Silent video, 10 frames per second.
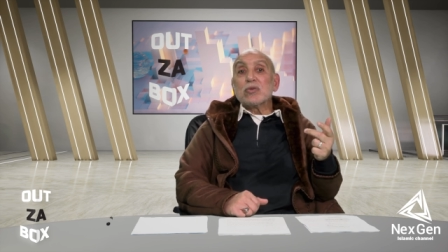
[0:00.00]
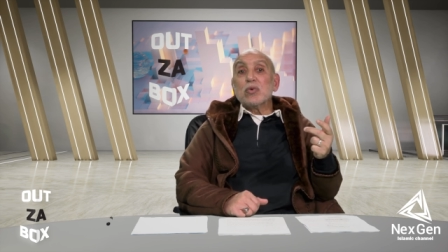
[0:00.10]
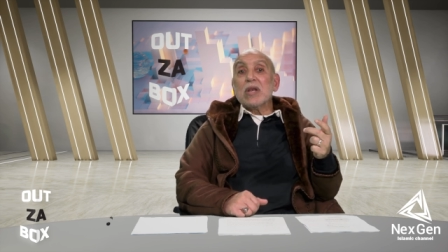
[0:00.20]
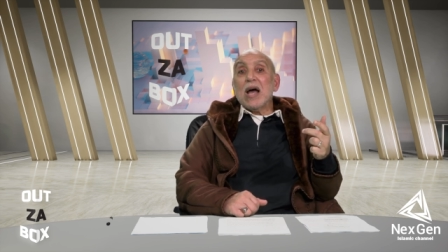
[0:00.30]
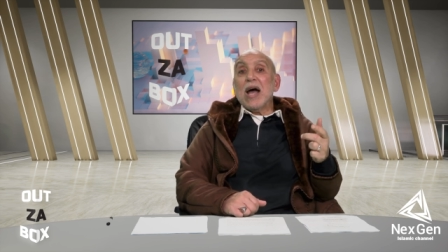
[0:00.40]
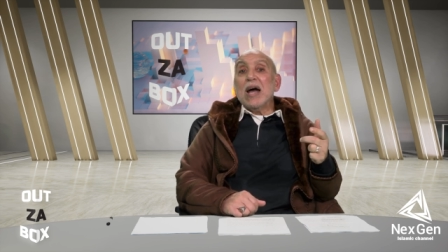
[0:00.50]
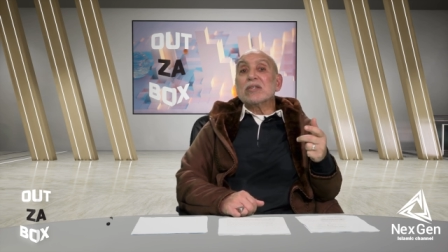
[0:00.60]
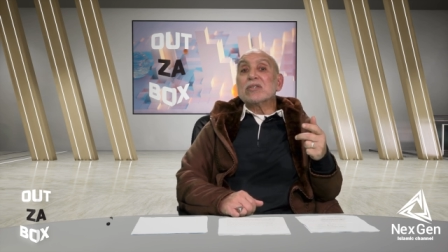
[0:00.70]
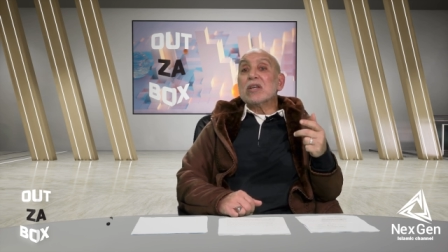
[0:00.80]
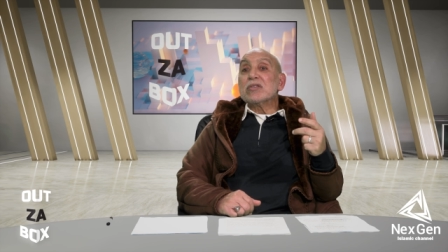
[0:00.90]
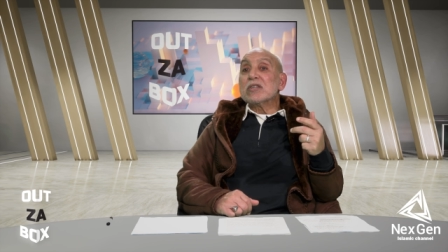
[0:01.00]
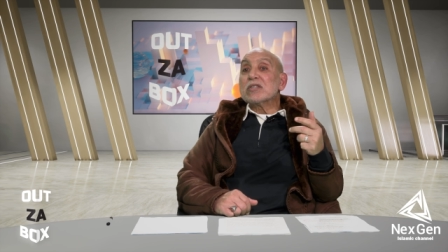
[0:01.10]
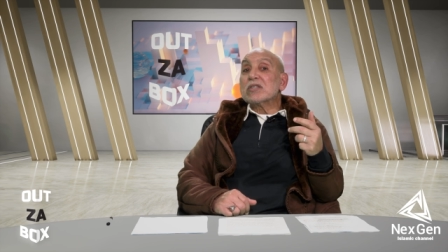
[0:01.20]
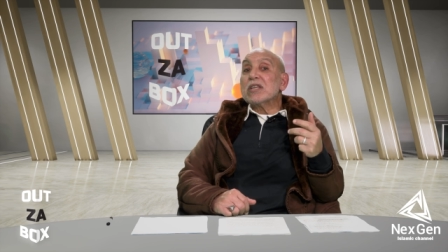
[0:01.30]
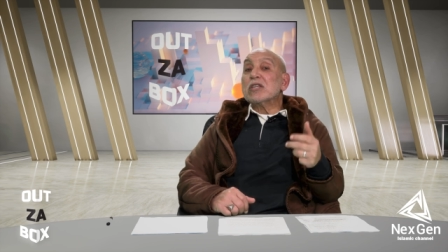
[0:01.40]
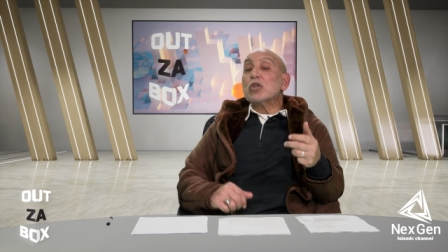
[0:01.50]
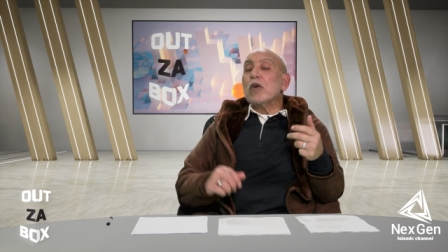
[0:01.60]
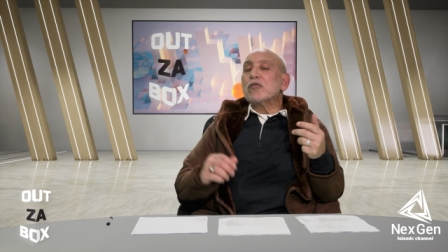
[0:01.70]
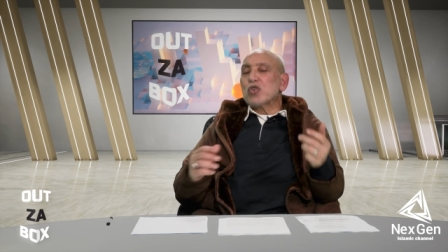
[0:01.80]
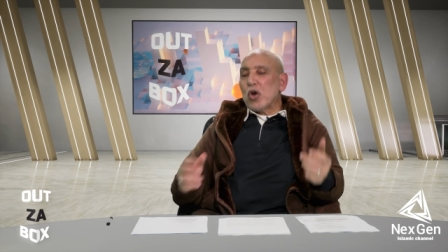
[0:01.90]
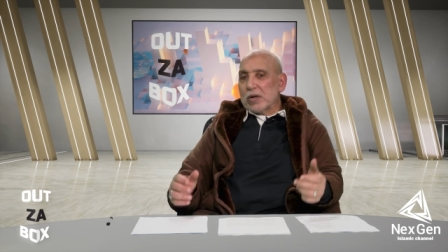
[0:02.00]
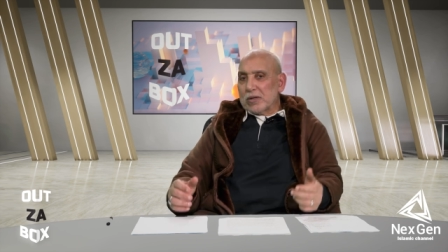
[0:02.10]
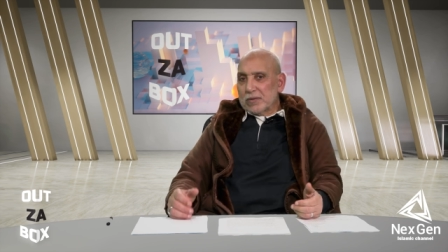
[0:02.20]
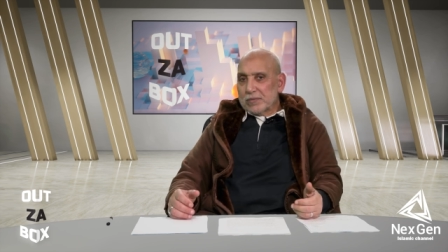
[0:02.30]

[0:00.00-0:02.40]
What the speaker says: as well as the state of shock.